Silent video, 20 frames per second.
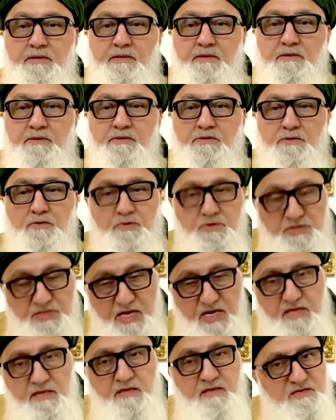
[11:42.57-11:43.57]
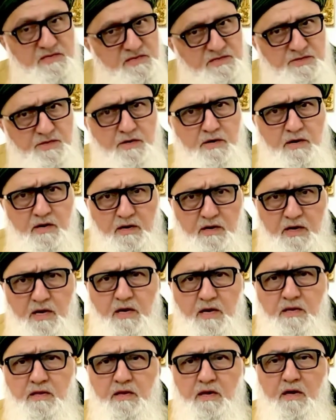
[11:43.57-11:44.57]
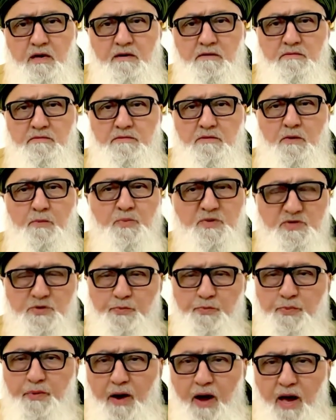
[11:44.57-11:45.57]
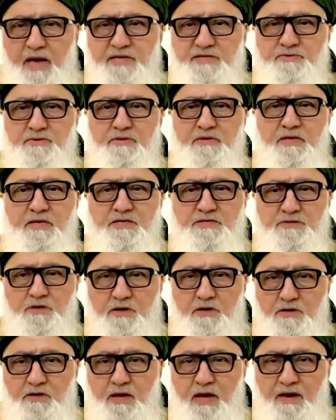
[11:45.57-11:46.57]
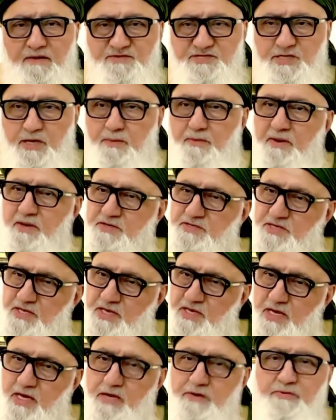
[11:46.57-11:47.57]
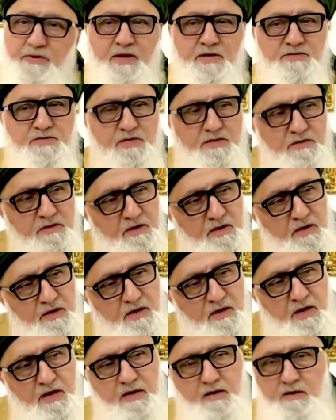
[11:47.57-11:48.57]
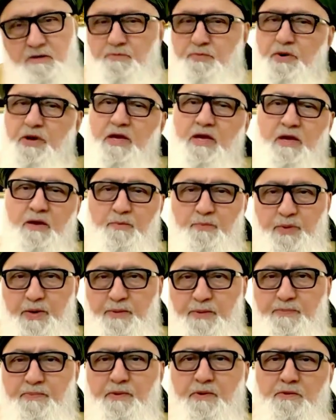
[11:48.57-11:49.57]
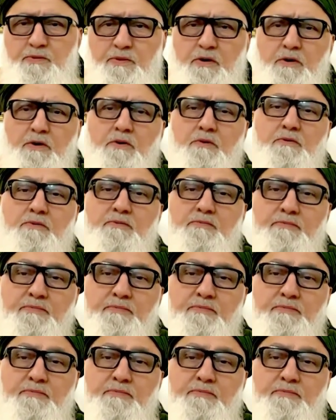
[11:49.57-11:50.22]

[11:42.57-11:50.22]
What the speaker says: So we said this is their aqeedah. Don't be surprised when they start to have summits and hearings and bringing people, no.